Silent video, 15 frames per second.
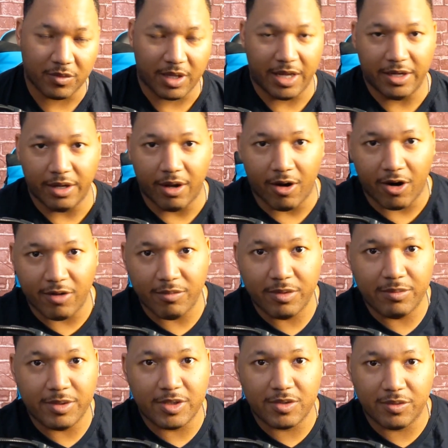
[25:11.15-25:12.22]
and the arm
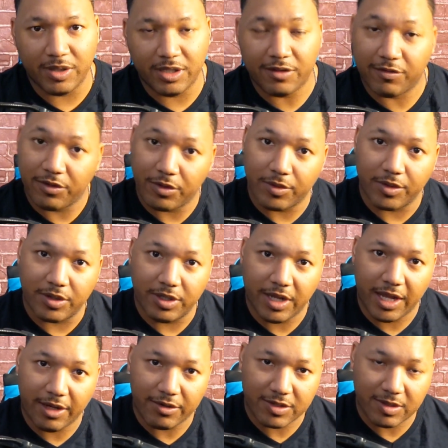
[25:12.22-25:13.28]
in between, if you're with a date or